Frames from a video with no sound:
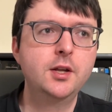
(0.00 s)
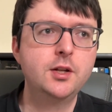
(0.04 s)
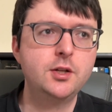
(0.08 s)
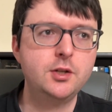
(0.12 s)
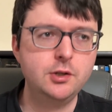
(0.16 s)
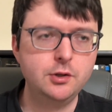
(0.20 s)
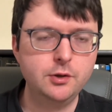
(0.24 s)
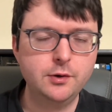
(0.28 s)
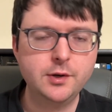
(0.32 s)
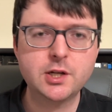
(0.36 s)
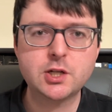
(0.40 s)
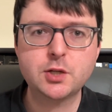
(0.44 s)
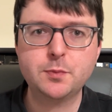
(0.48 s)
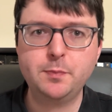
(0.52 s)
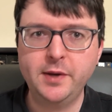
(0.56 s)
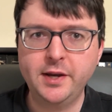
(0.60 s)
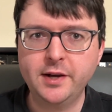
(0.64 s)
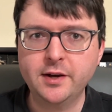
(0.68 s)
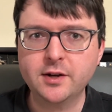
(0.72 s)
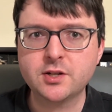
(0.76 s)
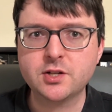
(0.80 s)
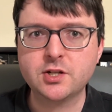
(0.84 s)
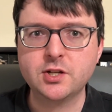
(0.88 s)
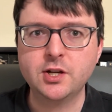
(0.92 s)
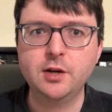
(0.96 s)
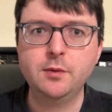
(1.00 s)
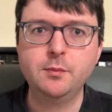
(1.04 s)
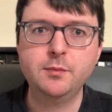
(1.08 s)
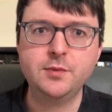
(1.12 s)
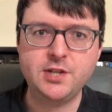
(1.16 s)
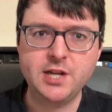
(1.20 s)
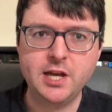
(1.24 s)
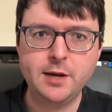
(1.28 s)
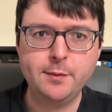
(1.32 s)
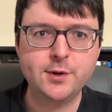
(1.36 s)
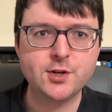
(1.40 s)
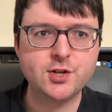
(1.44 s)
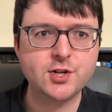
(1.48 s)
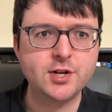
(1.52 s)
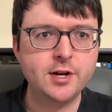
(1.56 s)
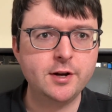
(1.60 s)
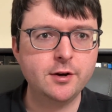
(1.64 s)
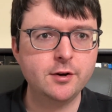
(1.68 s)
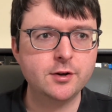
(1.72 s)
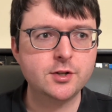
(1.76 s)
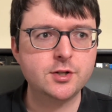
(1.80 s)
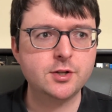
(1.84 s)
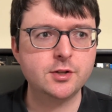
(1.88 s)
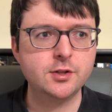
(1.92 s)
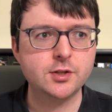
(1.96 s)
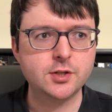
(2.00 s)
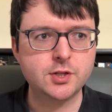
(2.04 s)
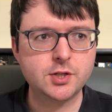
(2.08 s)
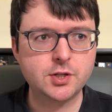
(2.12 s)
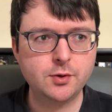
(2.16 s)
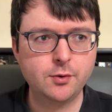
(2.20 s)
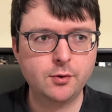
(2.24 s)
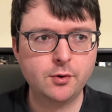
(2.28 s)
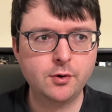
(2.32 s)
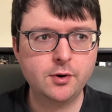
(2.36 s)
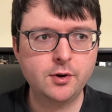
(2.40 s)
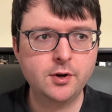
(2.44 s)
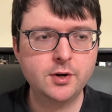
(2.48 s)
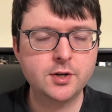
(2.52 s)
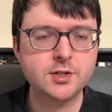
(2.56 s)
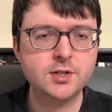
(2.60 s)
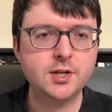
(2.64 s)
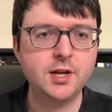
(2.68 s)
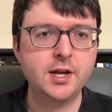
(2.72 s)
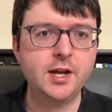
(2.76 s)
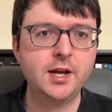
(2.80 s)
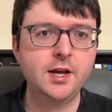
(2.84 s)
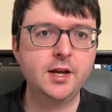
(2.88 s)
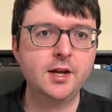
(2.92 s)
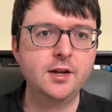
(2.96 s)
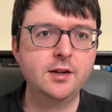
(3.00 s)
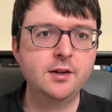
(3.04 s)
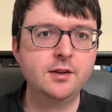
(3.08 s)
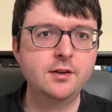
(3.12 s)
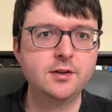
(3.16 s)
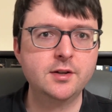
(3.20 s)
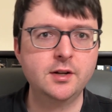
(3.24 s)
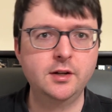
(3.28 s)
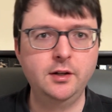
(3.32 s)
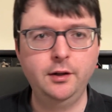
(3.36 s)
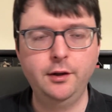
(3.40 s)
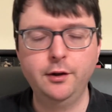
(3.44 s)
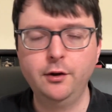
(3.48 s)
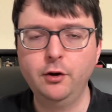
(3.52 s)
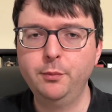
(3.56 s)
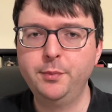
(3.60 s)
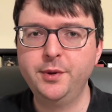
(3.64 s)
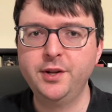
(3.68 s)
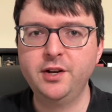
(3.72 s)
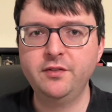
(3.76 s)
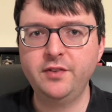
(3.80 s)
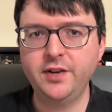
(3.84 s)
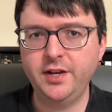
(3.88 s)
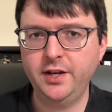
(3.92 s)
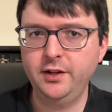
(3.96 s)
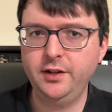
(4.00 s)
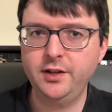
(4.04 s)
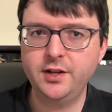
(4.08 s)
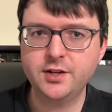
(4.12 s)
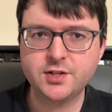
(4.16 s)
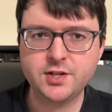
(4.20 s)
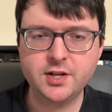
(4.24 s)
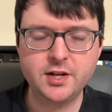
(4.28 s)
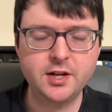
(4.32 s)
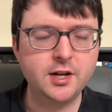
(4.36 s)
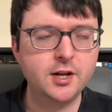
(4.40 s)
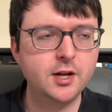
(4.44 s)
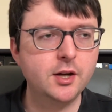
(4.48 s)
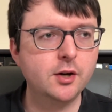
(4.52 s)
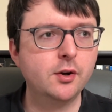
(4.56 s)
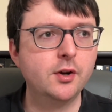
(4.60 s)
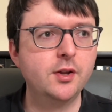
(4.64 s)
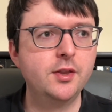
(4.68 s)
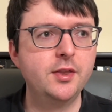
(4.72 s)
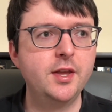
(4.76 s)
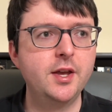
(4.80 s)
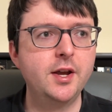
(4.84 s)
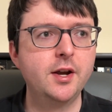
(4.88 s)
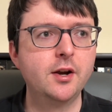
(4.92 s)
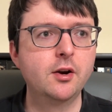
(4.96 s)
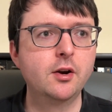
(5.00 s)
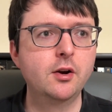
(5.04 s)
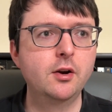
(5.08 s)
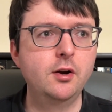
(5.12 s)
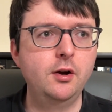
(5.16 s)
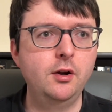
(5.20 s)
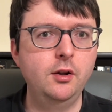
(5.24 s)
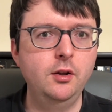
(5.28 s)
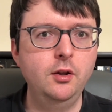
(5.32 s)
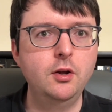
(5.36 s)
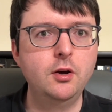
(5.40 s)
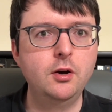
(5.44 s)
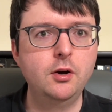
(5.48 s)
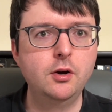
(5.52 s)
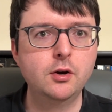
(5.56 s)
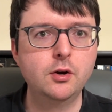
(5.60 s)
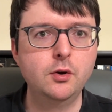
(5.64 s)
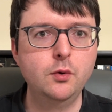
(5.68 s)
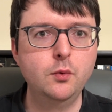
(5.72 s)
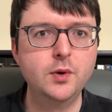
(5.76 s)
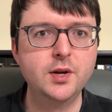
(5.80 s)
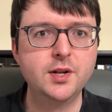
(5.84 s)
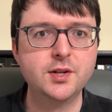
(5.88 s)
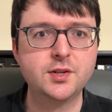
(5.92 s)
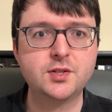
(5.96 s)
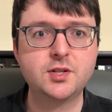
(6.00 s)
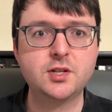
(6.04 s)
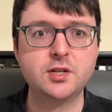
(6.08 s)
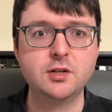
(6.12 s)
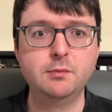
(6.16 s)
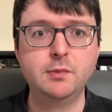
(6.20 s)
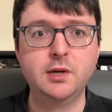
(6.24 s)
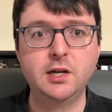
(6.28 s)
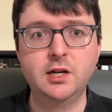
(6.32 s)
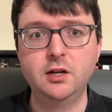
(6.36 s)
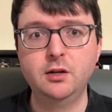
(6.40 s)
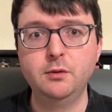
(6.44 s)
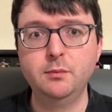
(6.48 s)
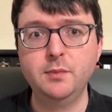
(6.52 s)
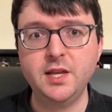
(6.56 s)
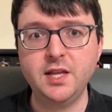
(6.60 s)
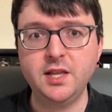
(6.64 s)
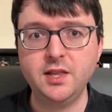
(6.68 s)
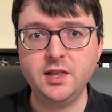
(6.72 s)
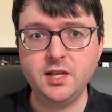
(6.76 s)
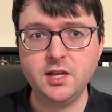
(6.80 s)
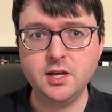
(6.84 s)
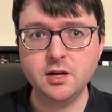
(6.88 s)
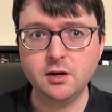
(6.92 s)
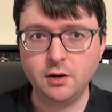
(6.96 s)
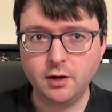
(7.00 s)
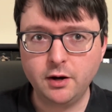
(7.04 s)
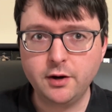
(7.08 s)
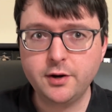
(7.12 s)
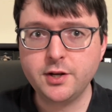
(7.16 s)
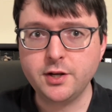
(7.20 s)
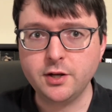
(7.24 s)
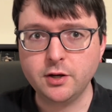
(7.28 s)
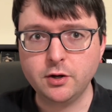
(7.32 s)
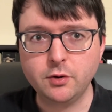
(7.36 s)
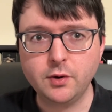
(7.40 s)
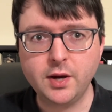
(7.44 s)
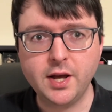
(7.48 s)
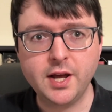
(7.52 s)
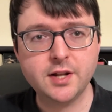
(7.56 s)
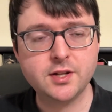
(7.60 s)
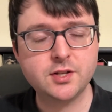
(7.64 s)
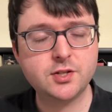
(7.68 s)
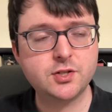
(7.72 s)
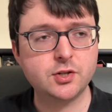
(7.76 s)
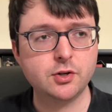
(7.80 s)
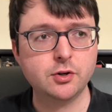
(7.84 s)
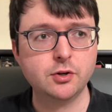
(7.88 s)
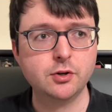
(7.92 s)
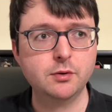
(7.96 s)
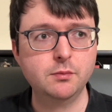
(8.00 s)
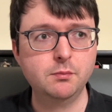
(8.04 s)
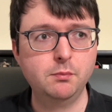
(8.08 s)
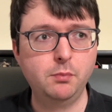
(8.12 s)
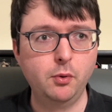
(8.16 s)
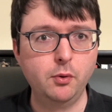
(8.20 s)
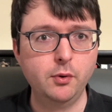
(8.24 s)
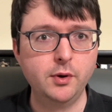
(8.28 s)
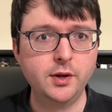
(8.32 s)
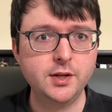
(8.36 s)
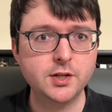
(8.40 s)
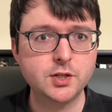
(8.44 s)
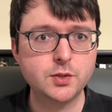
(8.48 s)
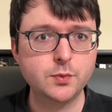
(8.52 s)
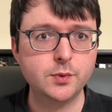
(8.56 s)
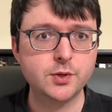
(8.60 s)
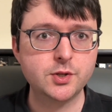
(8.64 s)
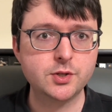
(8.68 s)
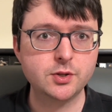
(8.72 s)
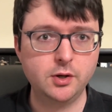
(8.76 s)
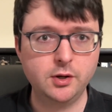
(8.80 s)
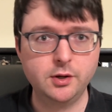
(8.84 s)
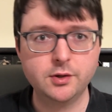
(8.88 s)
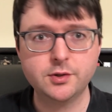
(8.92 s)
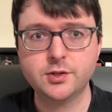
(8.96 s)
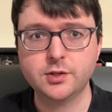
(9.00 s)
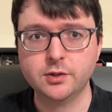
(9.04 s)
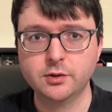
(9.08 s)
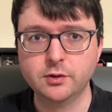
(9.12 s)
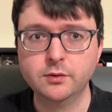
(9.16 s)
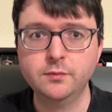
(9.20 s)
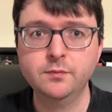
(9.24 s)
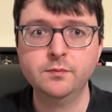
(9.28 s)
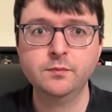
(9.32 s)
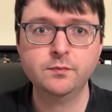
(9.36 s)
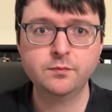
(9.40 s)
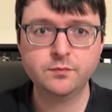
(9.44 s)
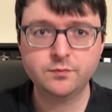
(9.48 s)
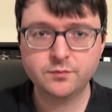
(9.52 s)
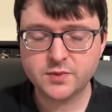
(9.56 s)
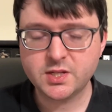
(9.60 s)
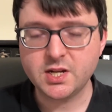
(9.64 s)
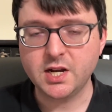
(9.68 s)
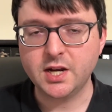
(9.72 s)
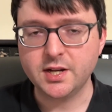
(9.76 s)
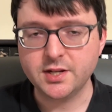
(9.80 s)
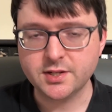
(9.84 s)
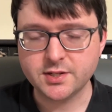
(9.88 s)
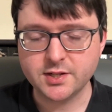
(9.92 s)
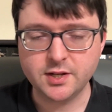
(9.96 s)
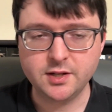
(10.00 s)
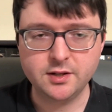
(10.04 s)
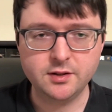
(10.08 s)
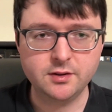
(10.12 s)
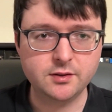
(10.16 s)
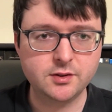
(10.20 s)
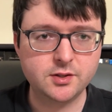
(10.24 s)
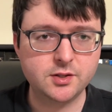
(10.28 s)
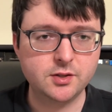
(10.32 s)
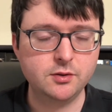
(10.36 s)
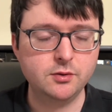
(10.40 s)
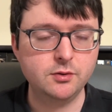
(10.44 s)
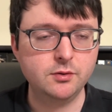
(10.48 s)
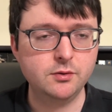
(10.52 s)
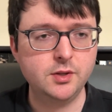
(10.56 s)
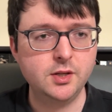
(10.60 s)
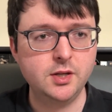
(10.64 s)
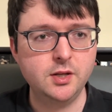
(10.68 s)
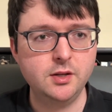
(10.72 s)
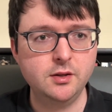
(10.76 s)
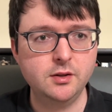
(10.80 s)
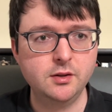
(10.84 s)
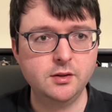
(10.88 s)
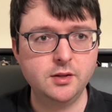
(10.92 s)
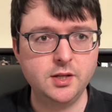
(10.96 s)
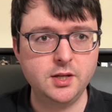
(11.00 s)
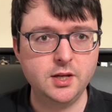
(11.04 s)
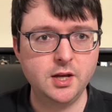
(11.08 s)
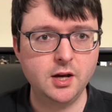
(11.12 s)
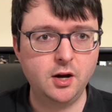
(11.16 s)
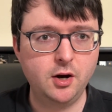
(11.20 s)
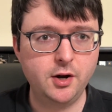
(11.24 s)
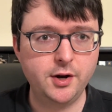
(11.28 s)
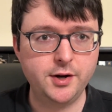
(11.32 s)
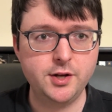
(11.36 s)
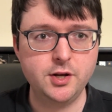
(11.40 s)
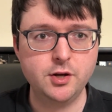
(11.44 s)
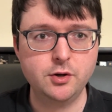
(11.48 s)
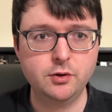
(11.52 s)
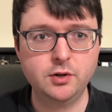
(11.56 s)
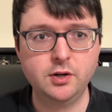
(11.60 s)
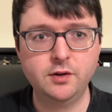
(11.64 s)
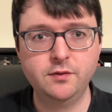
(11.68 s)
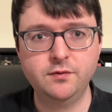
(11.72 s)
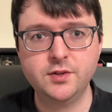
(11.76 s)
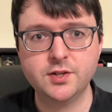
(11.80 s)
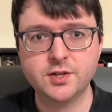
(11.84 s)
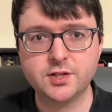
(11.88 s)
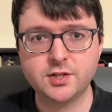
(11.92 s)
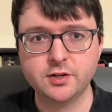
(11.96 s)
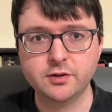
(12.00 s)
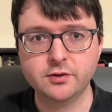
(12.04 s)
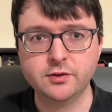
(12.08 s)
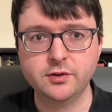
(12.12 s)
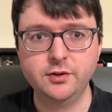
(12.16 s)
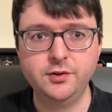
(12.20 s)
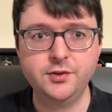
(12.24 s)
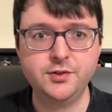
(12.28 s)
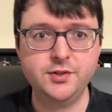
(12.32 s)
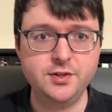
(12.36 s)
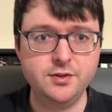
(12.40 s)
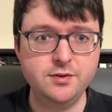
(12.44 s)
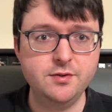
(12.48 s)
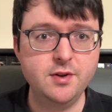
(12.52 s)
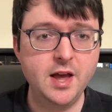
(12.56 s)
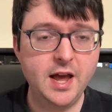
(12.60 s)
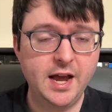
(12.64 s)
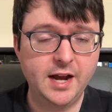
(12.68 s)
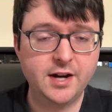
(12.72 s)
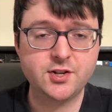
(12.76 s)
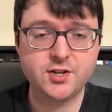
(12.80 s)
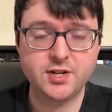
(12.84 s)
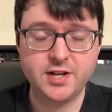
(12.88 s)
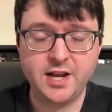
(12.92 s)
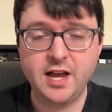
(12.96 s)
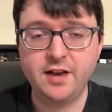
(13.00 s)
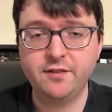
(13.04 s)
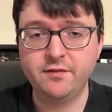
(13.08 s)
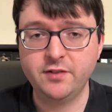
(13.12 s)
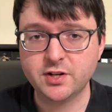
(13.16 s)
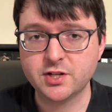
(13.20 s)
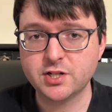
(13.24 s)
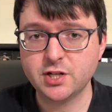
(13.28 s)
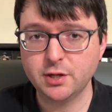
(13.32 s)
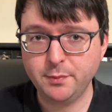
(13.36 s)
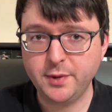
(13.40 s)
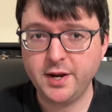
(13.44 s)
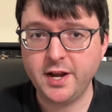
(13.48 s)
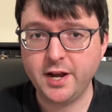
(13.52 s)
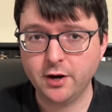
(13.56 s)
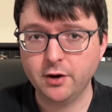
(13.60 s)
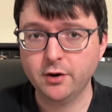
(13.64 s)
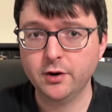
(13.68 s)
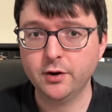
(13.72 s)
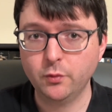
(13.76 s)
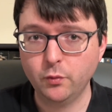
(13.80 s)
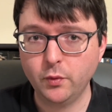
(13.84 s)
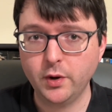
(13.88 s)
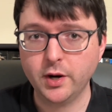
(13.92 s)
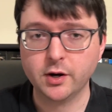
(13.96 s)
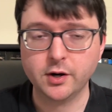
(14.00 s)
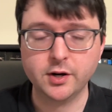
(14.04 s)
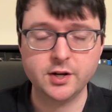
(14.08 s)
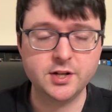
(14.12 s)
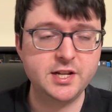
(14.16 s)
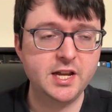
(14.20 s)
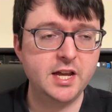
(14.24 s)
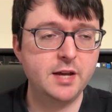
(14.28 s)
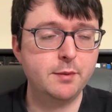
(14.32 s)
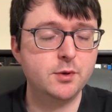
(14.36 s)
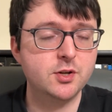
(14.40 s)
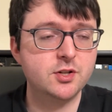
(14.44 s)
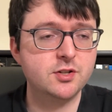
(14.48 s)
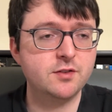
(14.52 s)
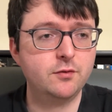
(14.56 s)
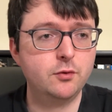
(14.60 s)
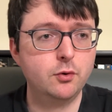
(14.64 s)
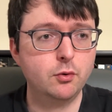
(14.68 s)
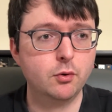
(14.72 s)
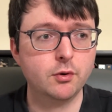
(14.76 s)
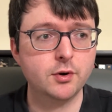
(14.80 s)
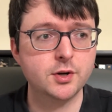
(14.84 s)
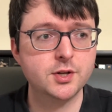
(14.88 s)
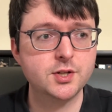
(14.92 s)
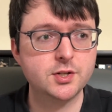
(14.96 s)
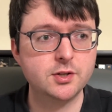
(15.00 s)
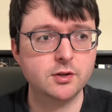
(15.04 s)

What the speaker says: Do expect some damage inherent to the source and a little bit of aliasing here and there, along with some hum in the audio at certain points, which also ties into the audio of the serial actually having some inherent wear and damage, of course.